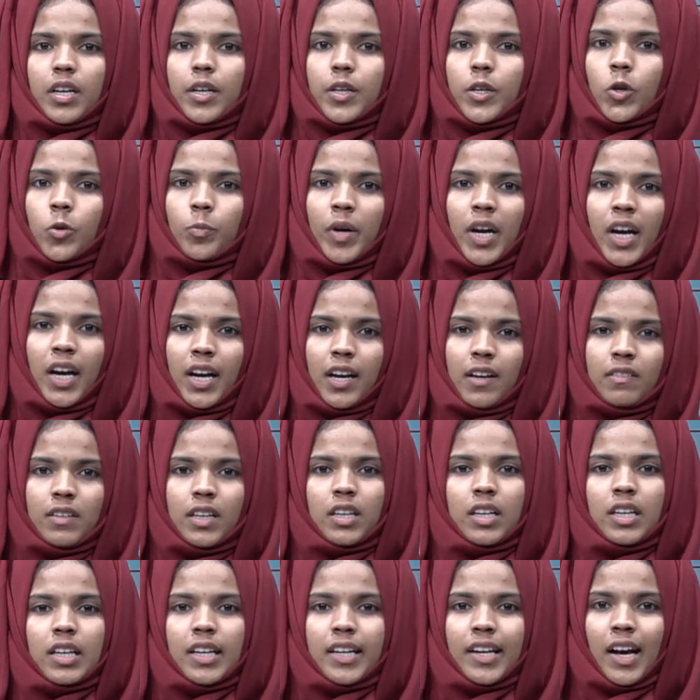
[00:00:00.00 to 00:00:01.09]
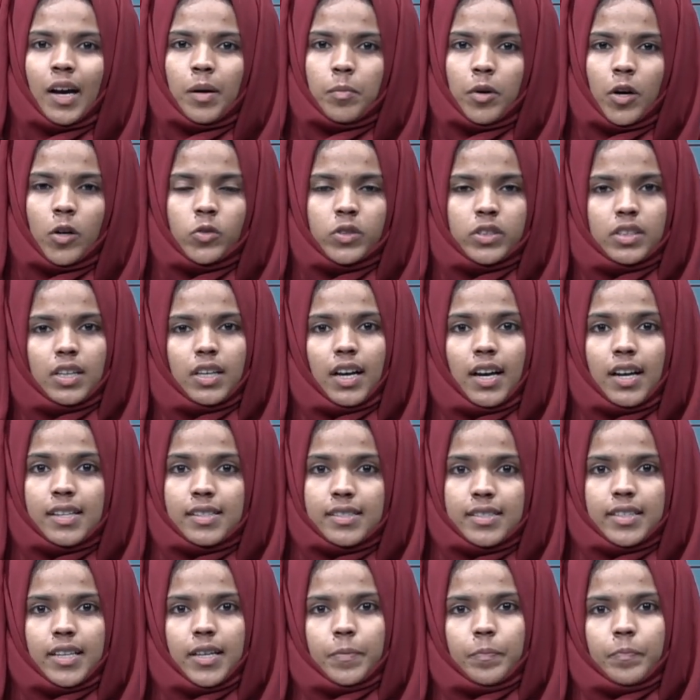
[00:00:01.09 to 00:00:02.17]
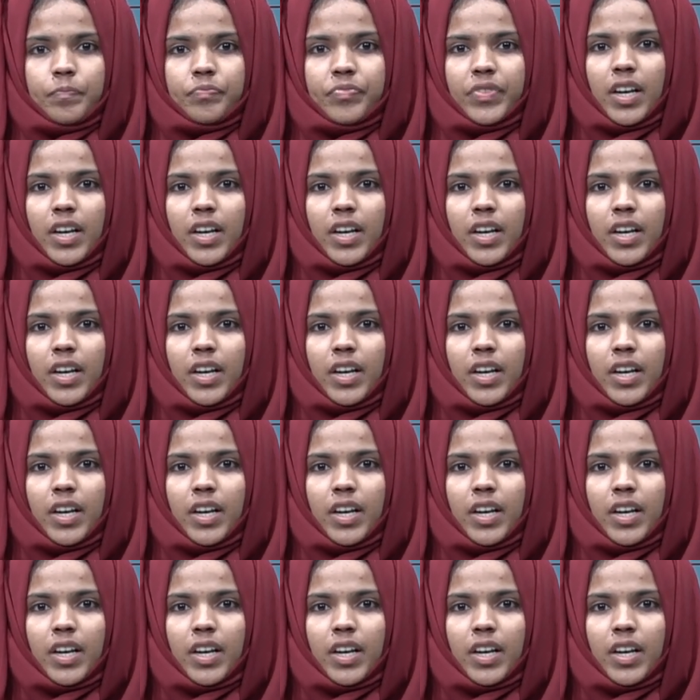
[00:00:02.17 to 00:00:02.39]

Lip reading: You may have heard about LCM.